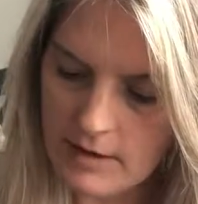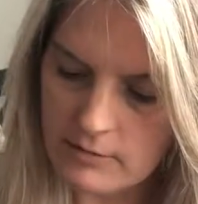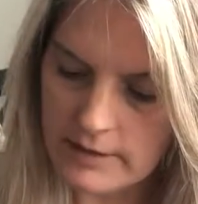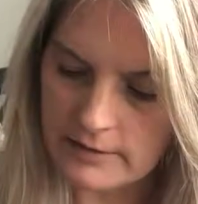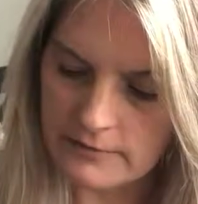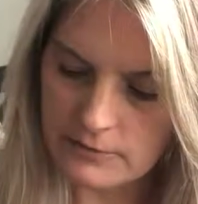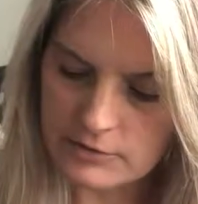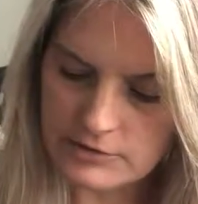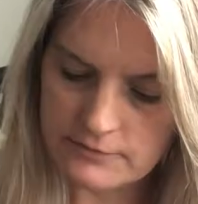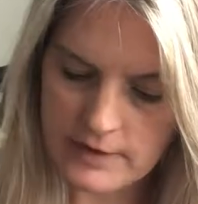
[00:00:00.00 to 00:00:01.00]
Okay, the
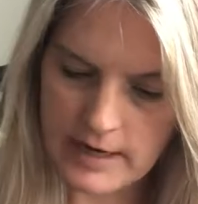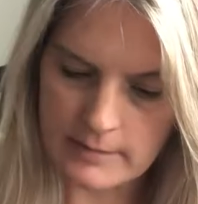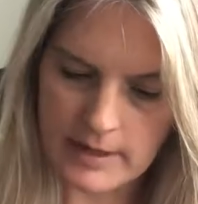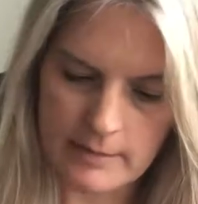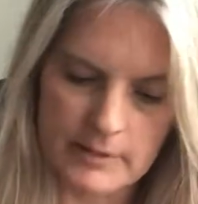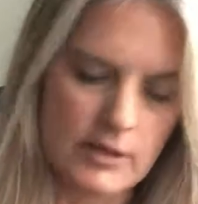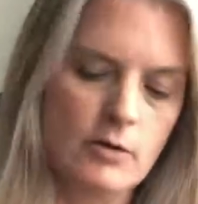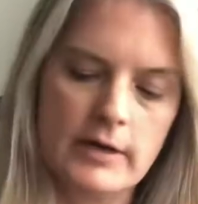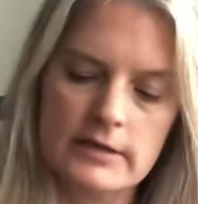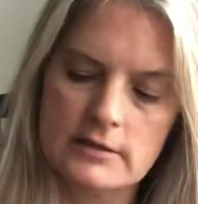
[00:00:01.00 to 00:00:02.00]
first vibe, I'm going to
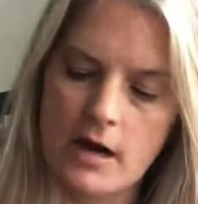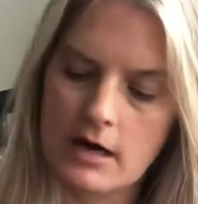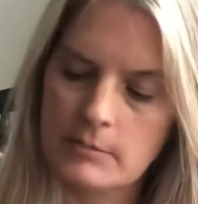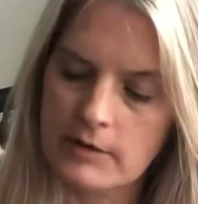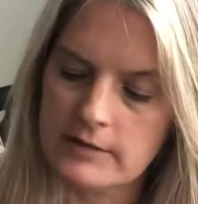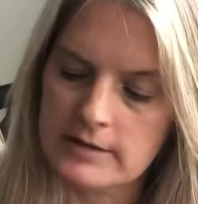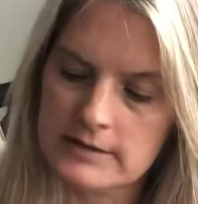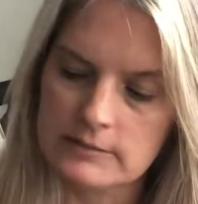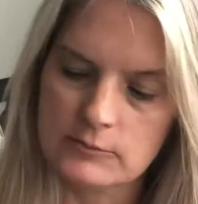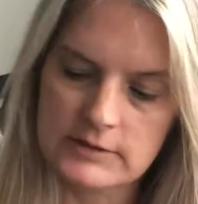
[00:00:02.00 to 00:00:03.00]
go ahead and talk about
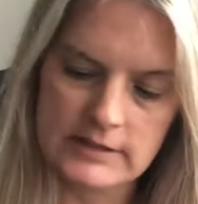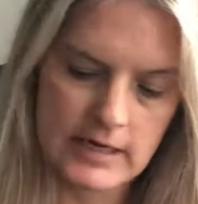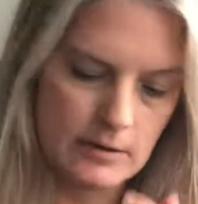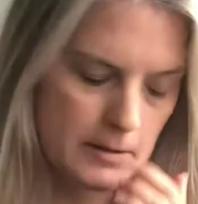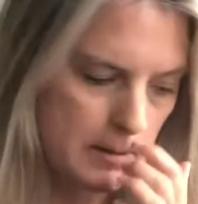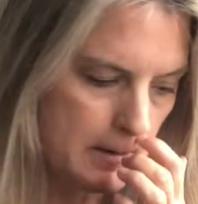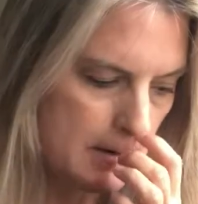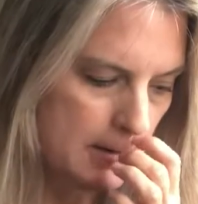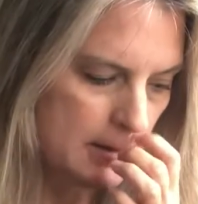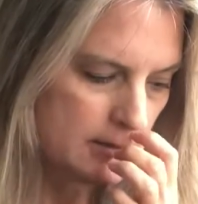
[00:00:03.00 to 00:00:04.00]
this and we'll see how it
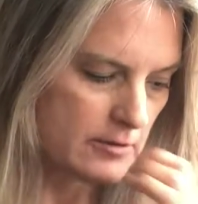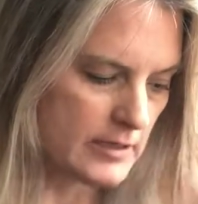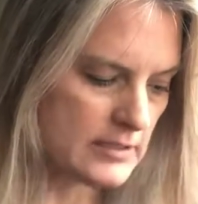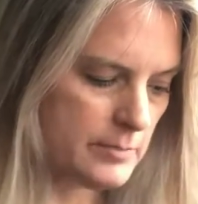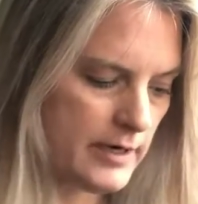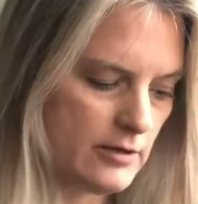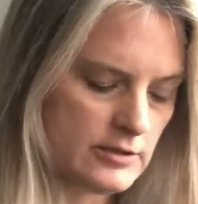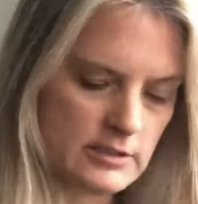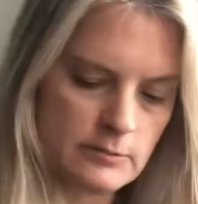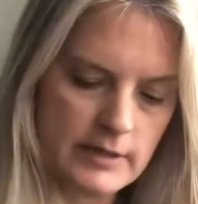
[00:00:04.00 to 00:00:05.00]

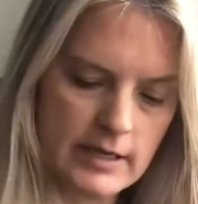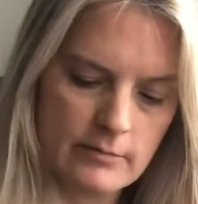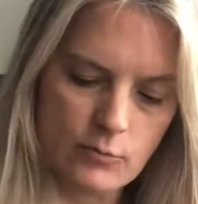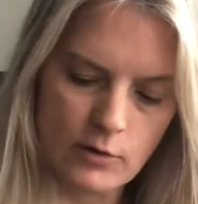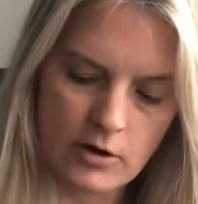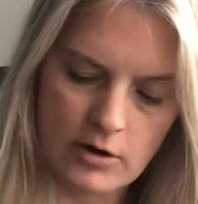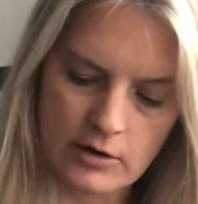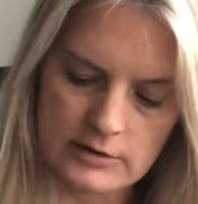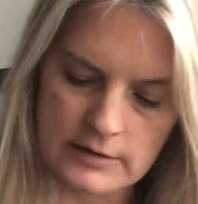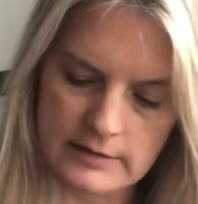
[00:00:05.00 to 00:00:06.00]
transpires as we get more
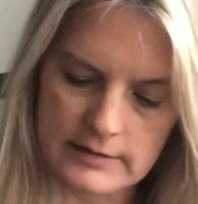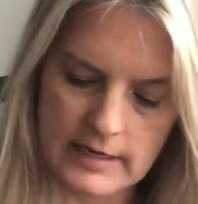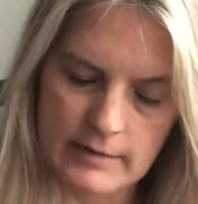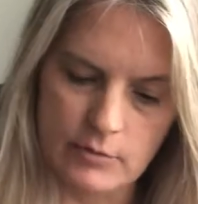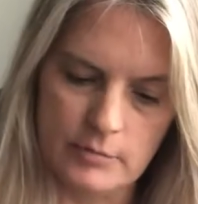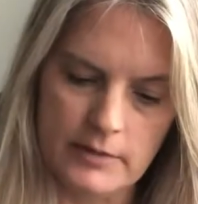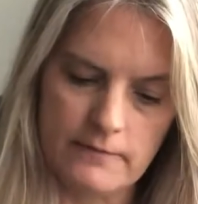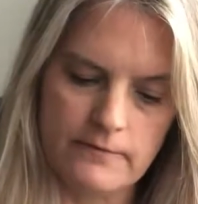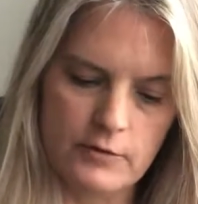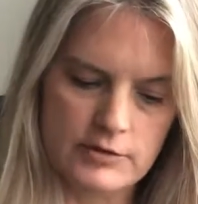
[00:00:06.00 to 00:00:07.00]
cards on the table. But
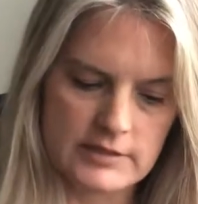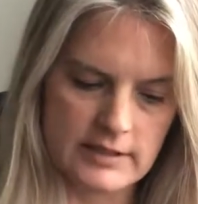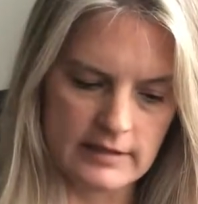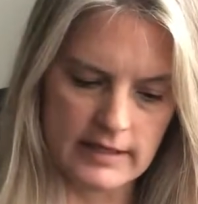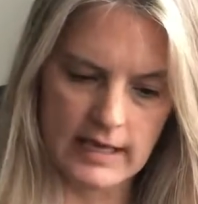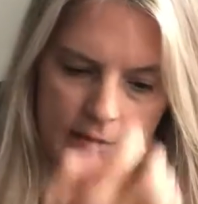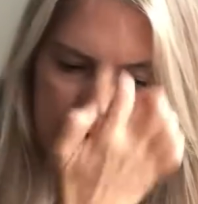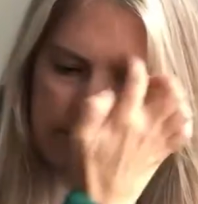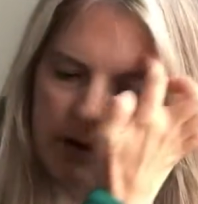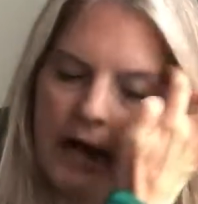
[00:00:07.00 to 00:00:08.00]
the first thing that
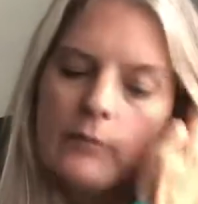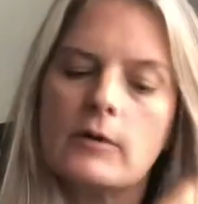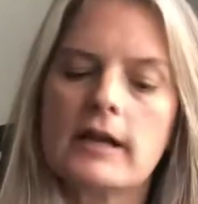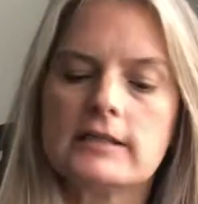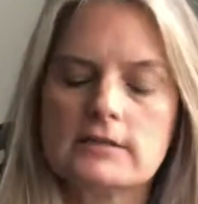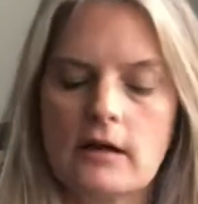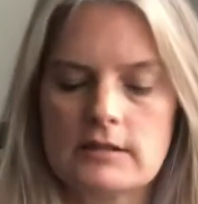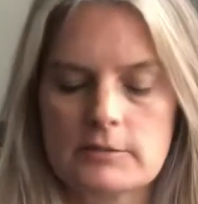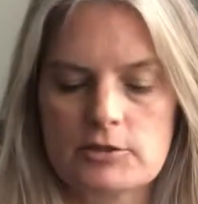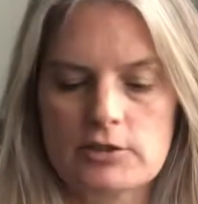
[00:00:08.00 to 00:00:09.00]
came to mind when I saw,
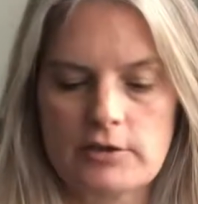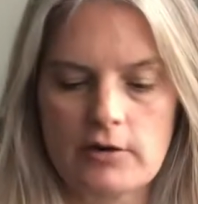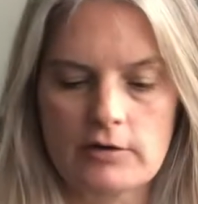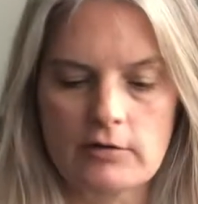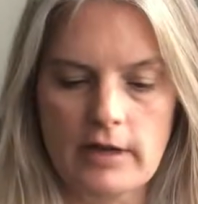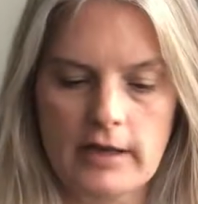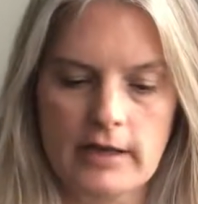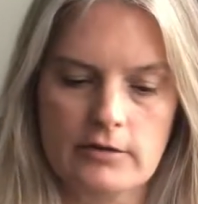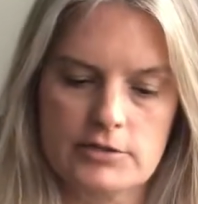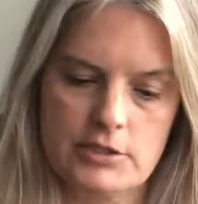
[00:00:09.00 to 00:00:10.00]
especially your
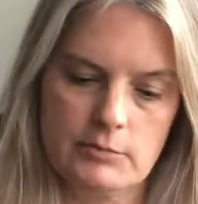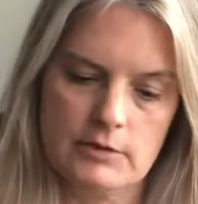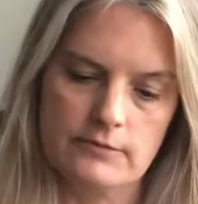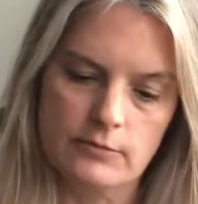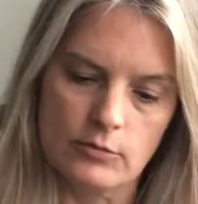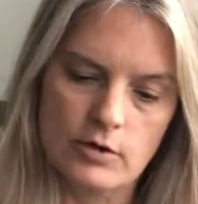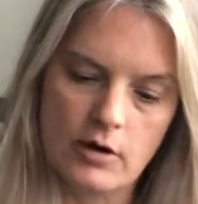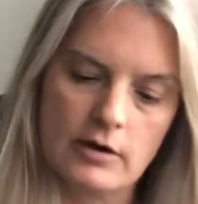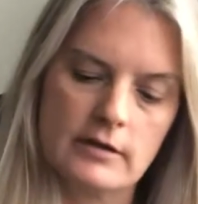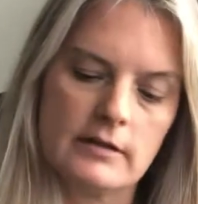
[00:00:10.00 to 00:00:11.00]
underlying energy with the Fool
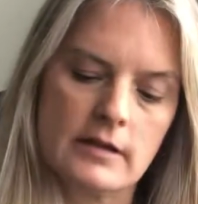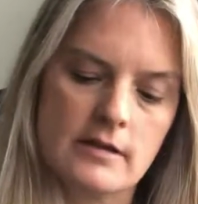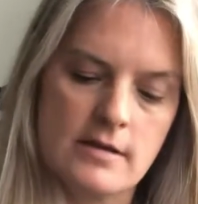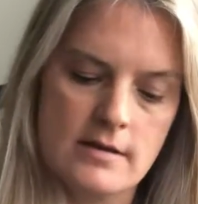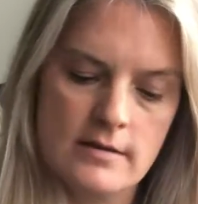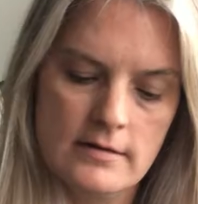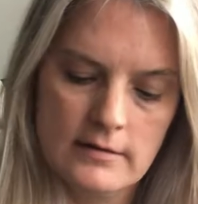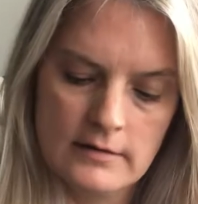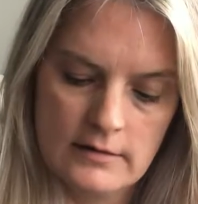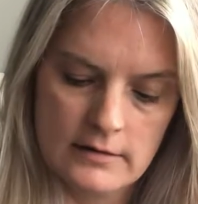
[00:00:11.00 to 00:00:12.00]
card and the
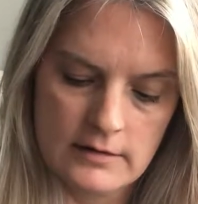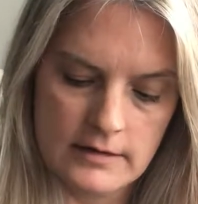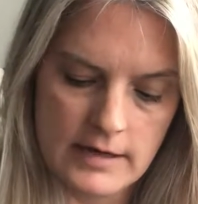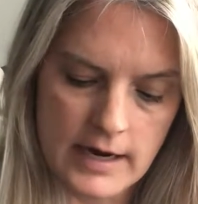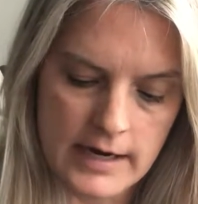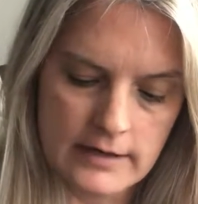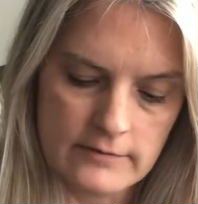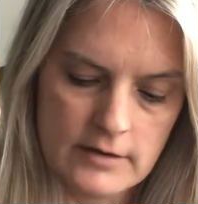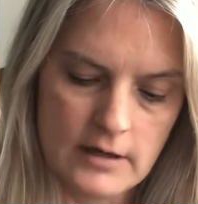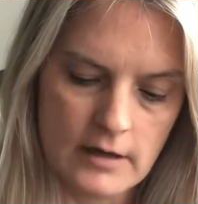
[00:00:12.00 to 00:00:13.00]
Nine
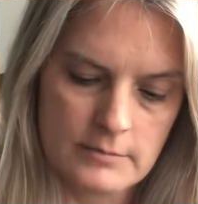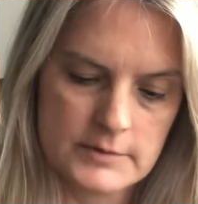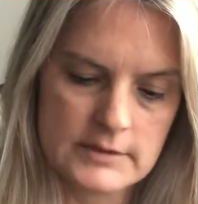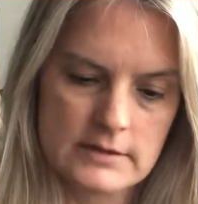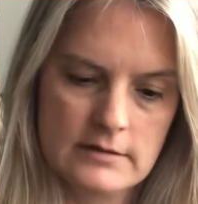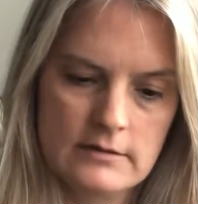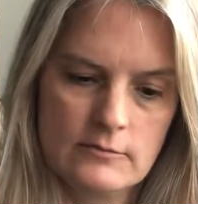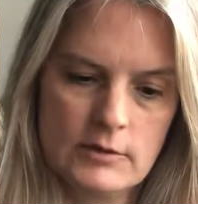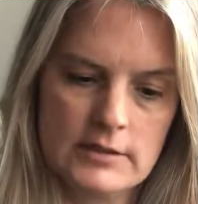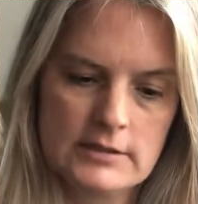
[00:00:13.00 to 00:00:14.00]
of Cups,
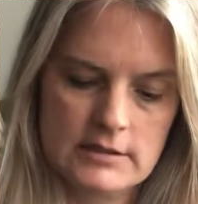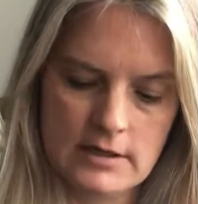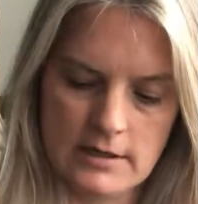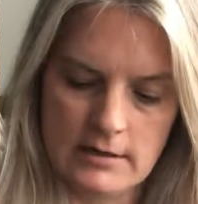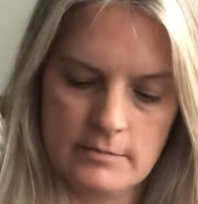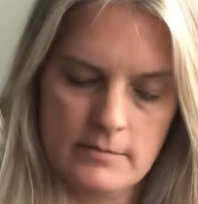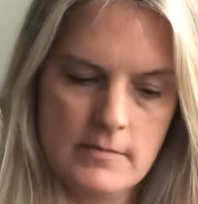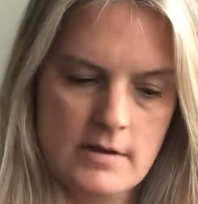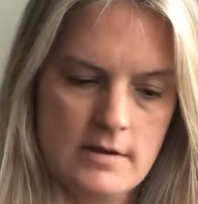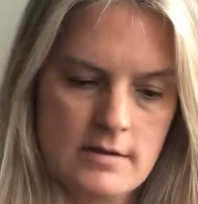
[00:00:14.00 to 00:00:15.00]
was um,